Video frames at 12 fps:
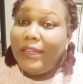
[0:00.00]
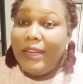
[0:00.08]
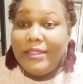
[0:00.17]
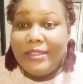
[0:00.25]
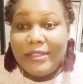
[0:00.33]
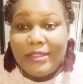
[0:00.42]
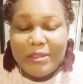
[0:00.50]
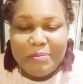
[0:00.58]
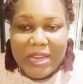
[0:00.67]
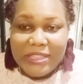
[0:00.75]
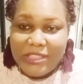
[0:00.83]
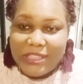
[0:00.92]
listening to
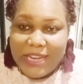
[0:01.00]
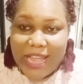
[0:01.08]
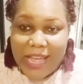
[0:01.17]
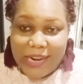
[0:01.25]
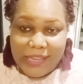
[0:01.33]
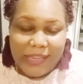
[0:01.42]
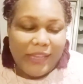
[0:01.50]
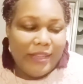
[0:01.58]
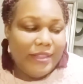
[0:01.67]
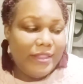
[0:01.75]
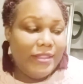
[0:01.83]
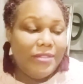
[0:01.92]
my
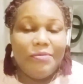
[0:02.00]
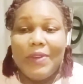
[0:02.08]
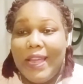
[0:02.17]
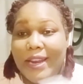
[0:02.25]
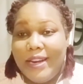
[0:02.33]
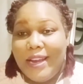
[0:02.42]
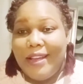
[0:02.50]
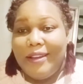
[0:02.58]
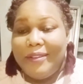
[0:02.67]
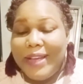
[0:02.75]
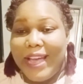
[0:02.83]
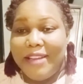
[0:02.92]
shenanigans right now.